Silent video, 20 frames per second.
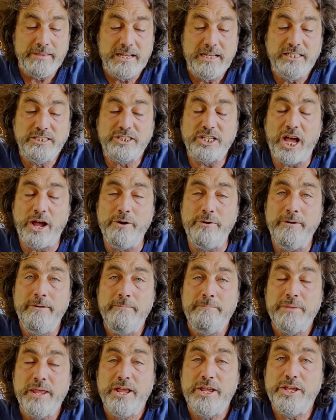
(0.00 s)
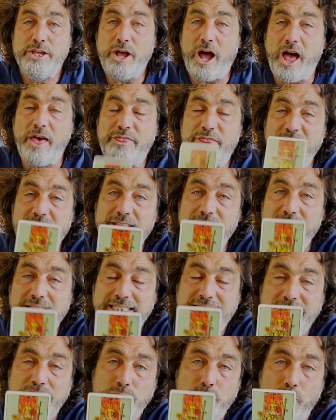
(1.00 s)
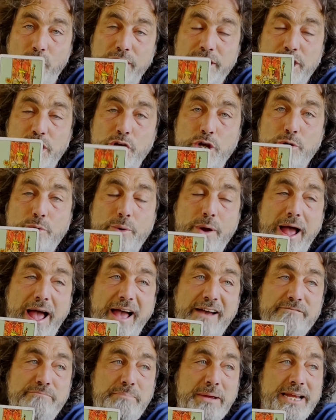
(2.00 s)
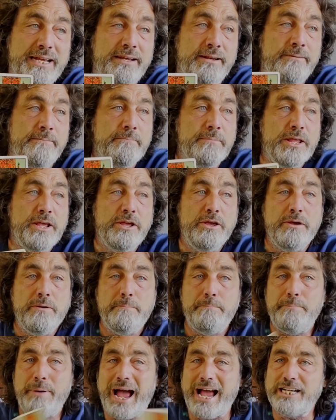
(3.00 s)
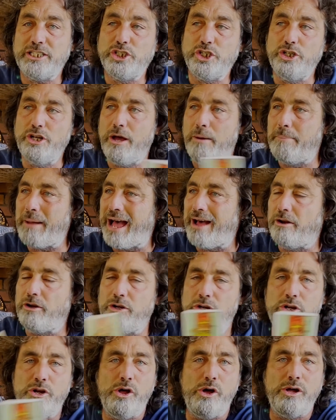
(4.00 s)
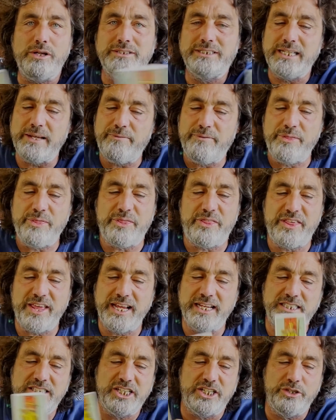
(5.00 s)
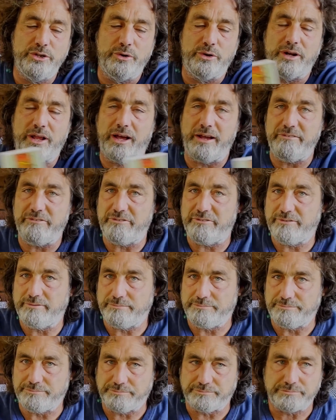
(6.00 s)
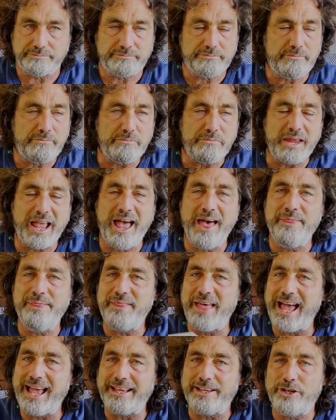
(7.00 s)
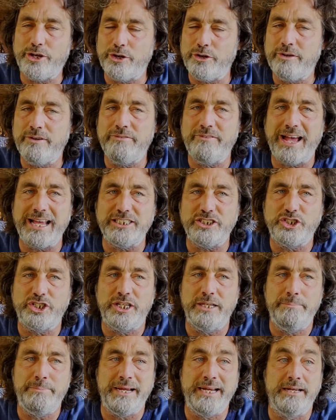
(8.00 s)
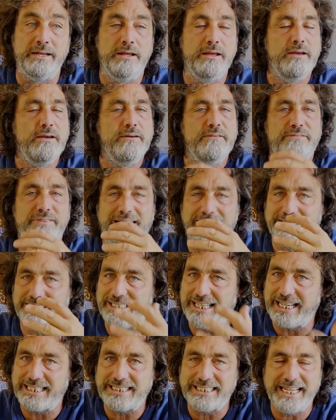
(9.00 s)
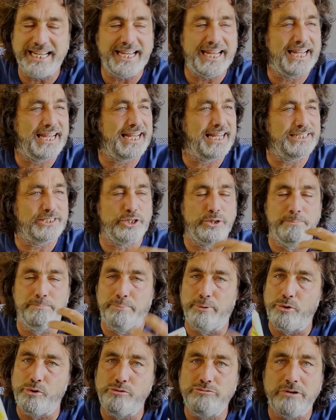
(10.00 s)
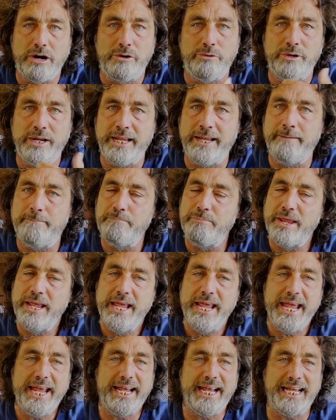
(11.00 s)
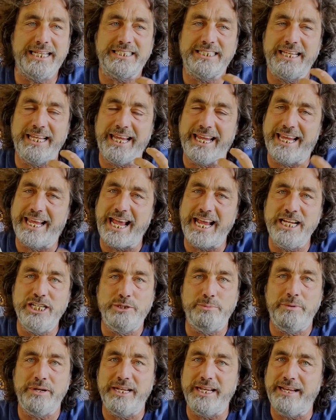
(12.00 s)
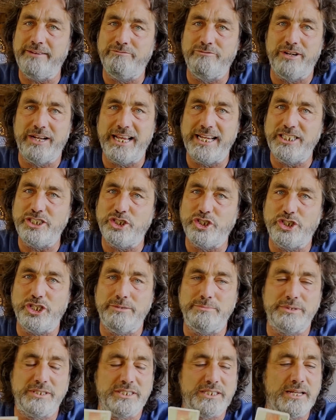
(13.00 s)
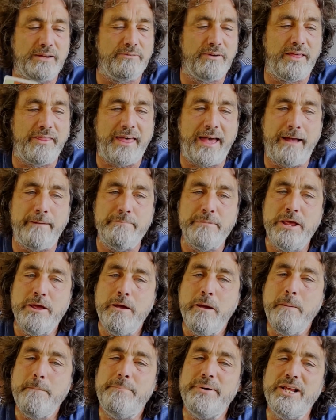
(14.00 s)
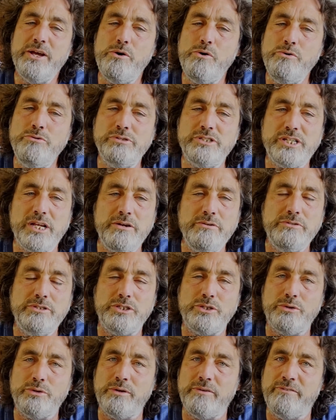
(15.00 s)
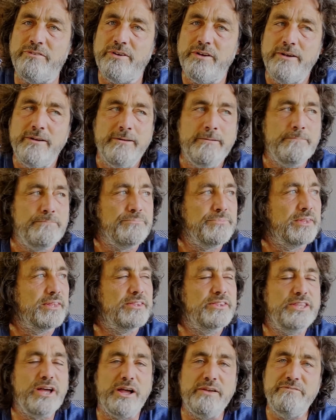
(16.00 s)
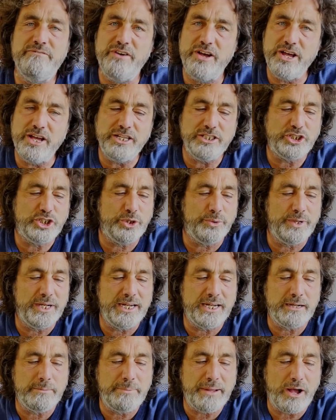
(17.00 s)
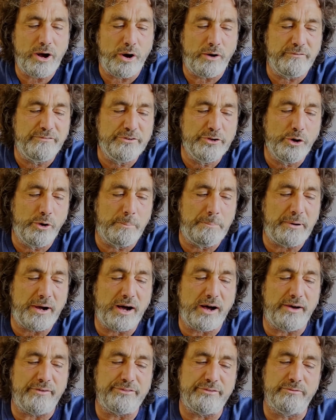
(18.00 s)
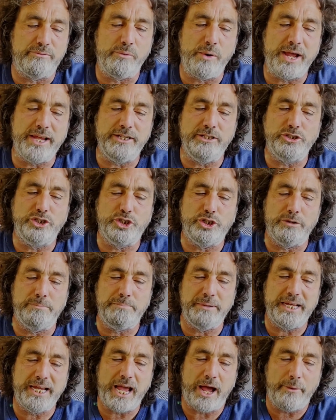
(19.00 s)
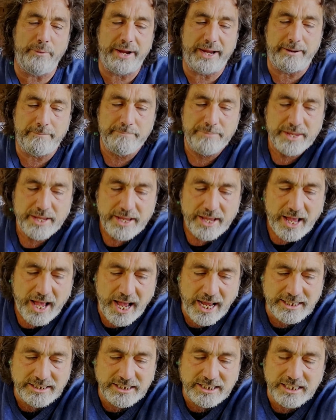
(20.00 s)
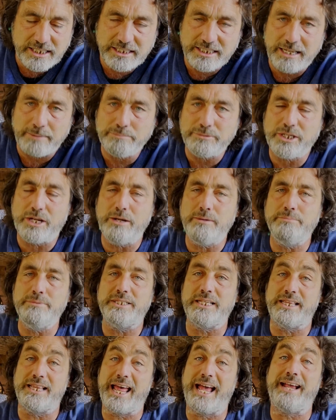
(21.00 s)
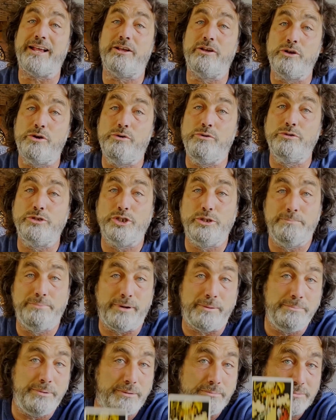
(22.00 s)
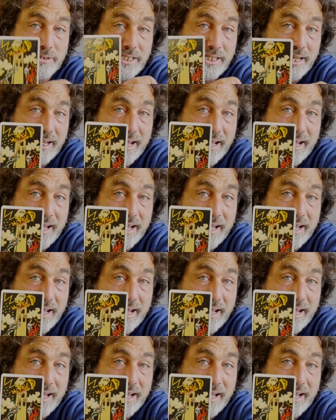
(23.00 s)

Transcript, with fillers: So I think this is why you have been passionate about a lot of different things in your life and that could have actually been fantastic. It gets the ball rolling, it gets the engagement in relationships and stuff like that. But it also sort of diverts you a little bit off your path of where you should be going. And sometimes that can cause you problems.